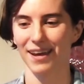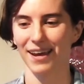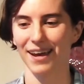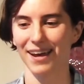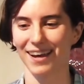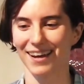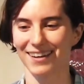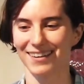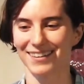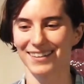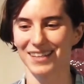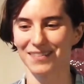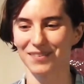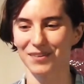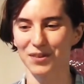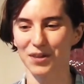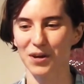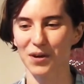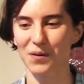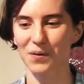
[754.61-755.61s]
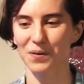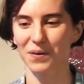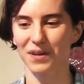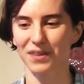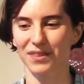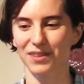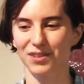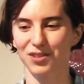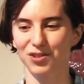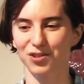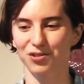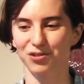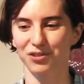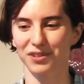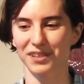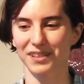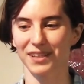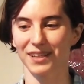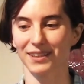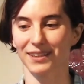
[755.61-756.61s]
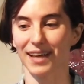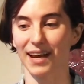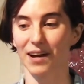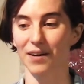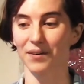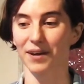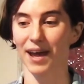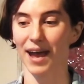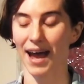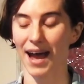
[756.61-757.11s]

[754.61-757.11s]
And even though this tree allowed